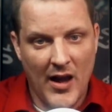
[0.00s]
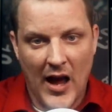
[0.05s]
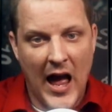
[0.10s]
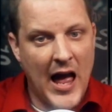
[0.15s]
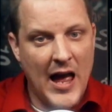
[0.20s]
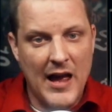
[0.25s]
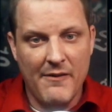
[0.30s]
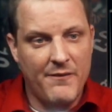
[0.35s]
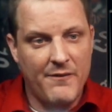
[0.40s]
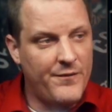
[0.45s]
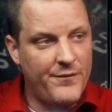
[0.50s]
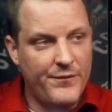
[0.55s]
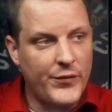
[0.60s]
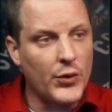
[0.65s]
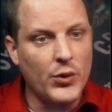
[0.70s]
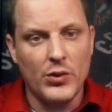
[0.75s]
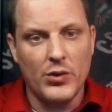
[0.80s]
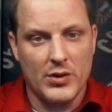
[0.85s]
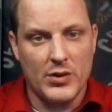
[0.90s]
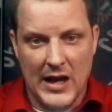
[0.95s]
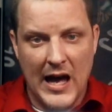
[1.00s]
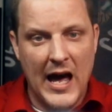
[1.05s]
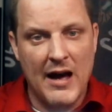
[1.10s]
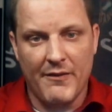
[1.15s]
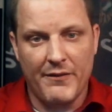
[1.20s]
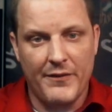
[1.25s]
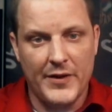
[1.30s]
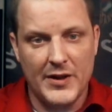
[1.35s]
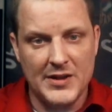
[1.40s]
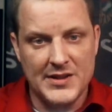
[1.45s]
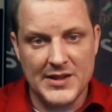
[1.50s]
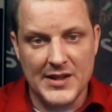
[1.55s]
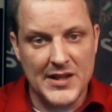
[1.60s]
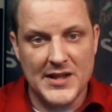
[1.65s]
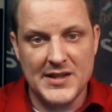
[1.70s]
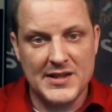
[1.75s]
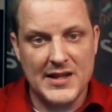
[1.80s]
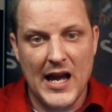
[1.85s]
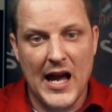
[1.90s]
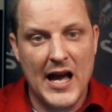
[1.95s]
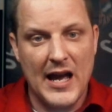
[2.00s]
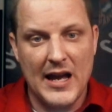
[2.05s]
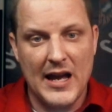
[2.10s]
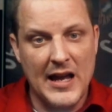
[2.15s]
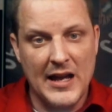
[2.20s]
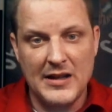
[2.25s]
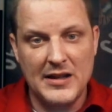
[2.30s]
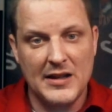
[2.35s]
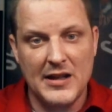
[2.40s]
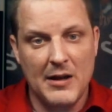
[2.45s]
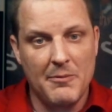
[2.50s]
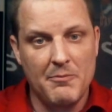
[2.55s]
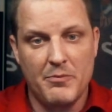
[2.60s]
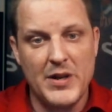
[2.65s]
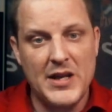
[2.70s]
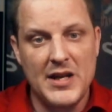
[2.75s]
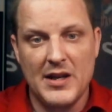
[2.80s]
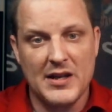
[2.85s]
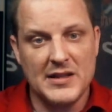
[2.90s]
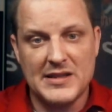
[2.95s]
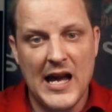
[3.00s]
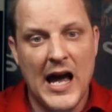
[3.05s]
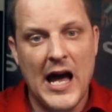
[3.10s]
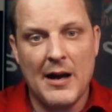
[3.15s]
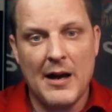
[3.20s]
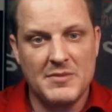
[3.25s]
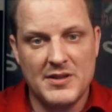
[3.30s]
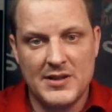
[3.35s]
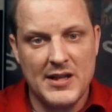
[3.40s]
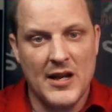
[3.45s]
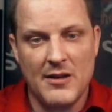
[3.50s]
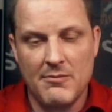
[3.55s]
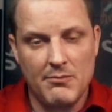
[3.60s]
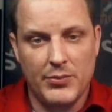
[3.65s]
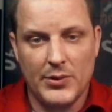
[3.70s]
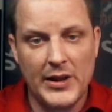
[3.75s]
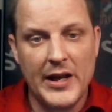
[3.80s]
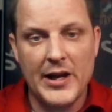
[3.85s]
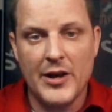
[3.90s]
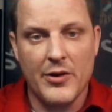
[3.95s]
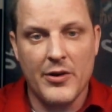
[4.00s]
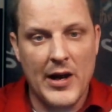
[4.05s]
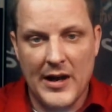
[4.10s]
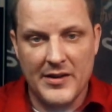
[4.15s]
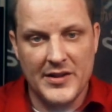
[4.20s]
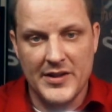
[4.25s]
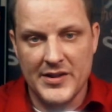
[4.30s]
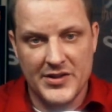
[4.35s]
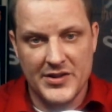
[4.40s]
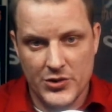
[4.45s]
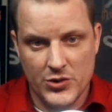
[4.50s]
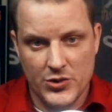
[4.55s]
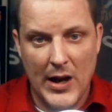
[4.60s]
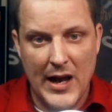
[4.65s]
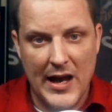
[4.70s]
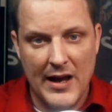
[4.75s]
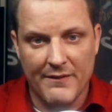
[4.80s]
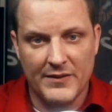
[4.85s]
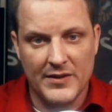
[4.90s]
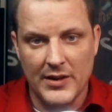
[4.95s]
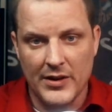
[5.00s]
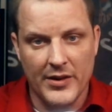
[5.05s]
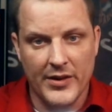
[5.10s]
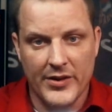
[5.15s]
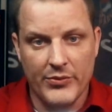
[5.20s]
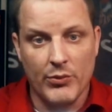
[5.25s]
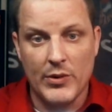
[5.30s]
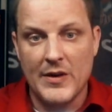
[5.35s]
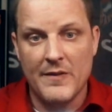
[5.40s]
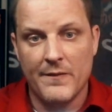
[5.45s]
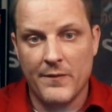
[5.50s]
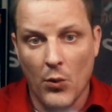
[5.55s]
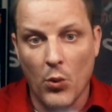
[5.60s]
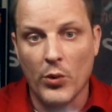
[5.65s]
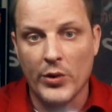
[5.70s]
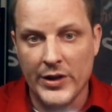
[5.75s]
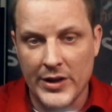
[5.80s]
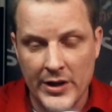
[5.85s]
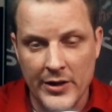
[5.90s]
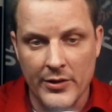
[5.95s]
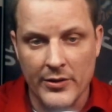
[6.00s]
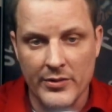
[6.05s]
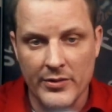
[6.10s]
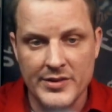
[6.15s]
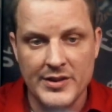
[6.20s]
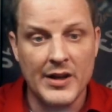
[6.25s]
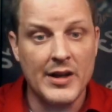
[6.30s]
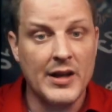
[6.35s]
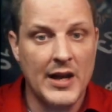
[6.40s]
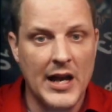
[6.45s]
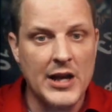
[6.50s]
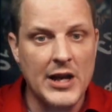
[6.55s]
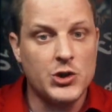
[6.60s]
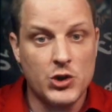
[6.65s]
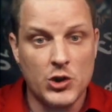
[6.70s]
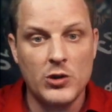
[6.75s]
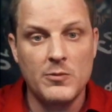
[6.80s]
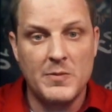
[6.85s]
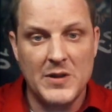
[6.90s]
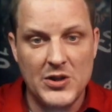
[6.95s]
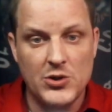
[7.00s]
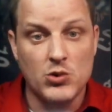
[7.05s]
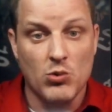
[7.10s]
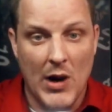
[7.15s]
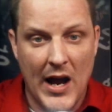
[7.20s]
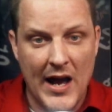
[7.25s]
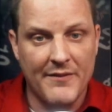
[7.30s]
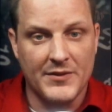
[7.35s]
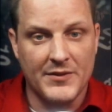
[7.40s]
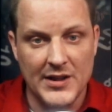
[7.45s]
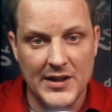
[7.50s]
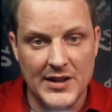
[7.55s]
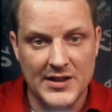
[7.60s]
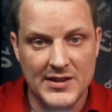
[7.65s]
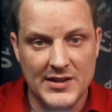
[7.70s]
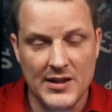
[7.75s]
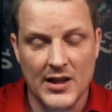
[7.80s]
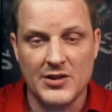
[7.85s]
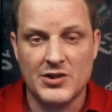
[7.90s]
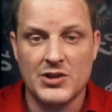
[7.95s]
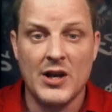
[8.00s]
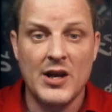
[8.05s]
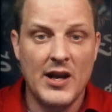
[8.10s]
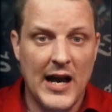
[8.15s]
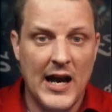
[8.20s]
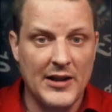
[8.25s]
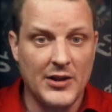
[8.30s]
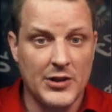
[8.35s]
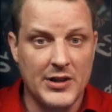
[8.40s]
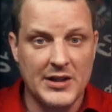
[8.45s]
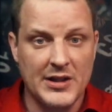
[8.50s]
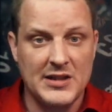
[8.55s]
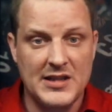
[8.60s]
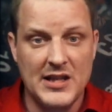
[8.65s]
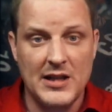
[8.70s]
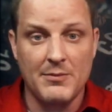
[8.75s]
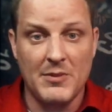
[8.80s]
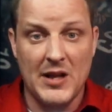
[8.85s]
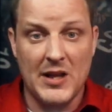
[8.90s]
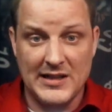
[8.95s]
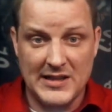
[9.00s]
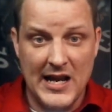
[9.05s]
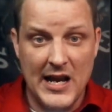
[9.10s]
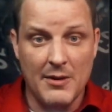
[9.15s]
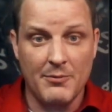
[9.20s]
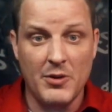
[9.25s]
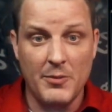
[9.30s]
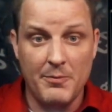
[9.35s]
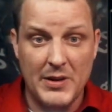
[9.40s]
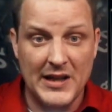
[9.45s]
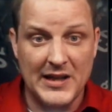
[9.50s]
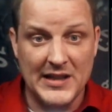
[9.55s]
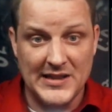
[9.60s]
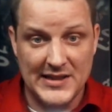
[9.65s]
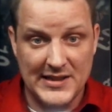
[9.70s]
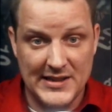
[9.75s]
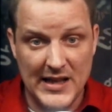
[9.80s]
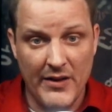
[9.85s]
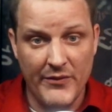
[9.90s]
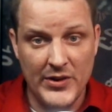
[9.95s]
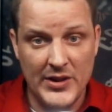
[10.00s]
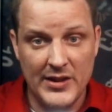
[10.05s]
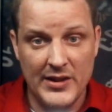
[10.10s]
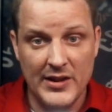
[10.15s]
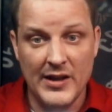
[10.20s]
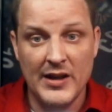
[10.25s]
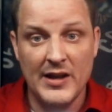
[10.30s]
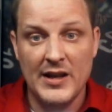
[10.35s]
I have full confidence in this guy ending up being a top 10 player out of this draft in 3-4 years and should be drafted as such. I look at a team like Tampa picking 7th.